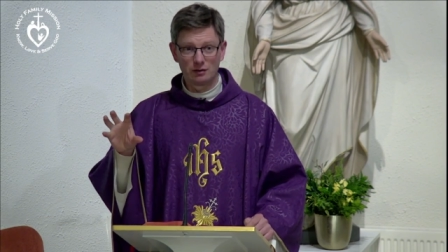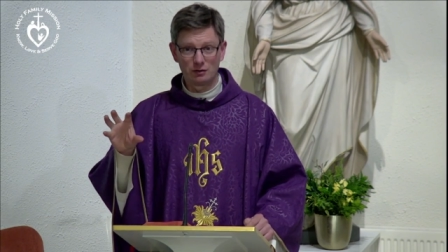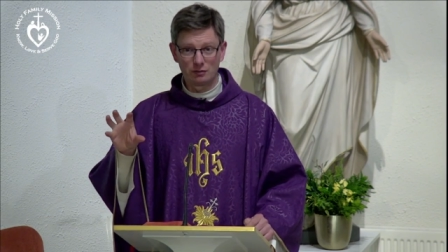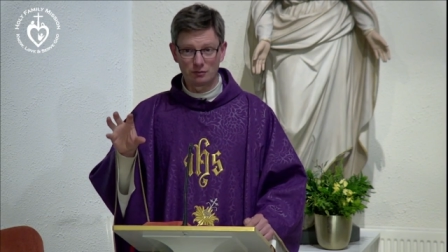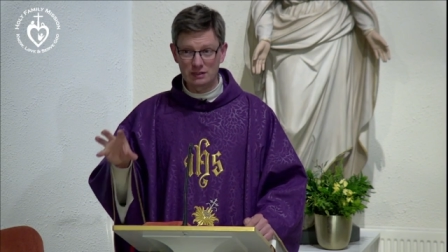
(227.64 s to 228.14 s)

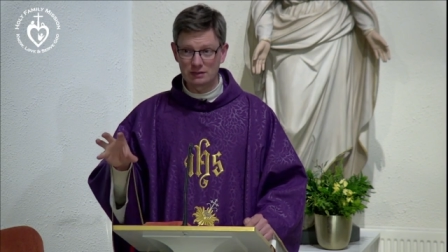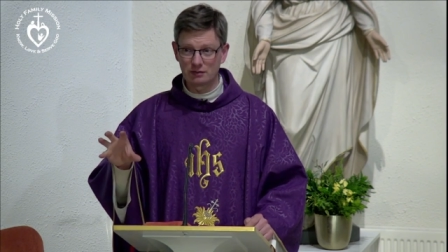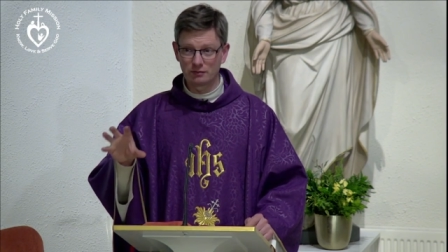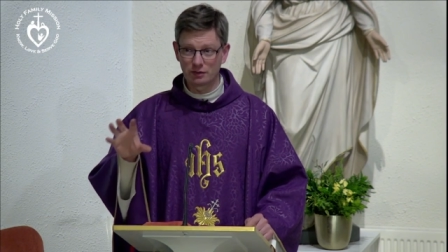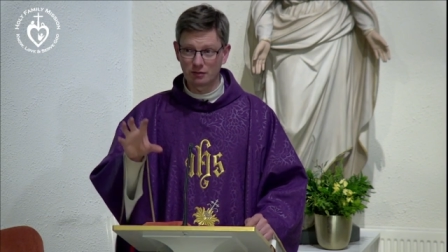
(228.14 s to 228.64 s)
reason,
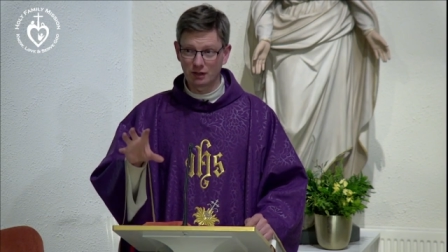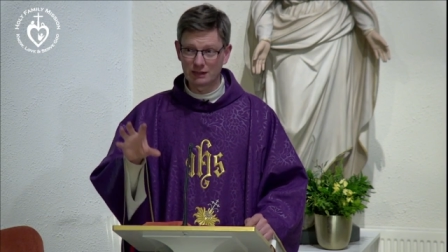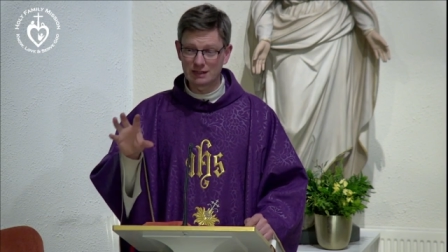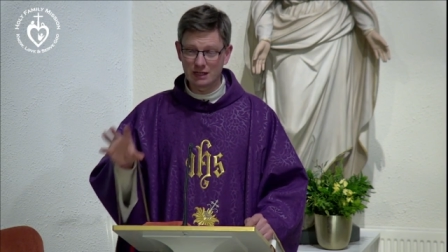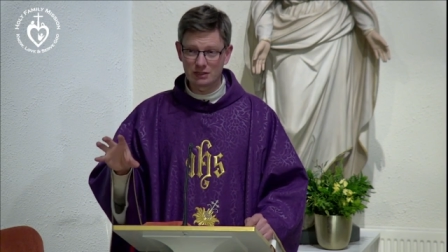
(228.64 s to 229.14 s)
for the wrong
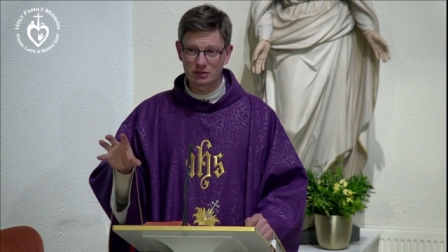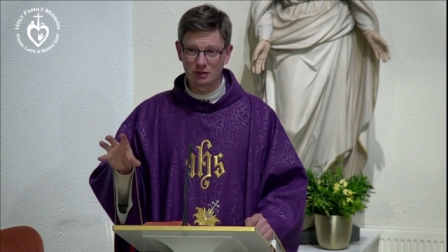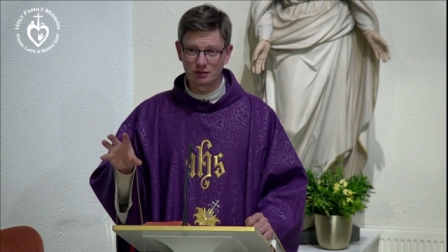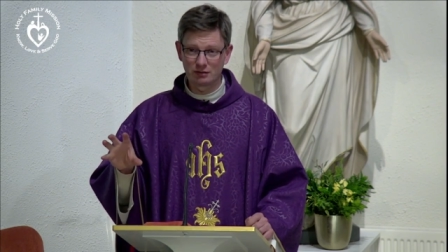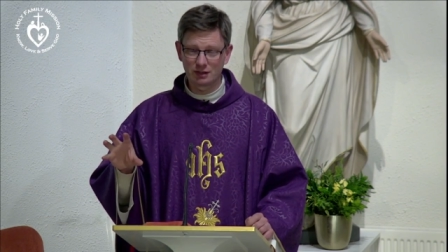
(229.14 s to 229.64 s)
intention,
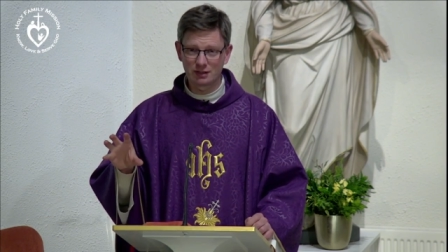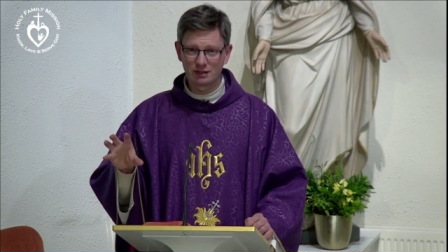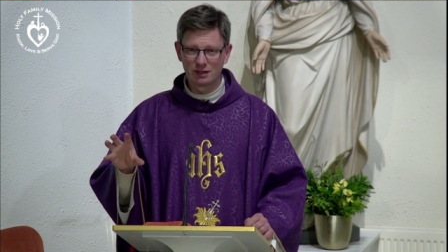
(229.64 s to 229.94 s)
right?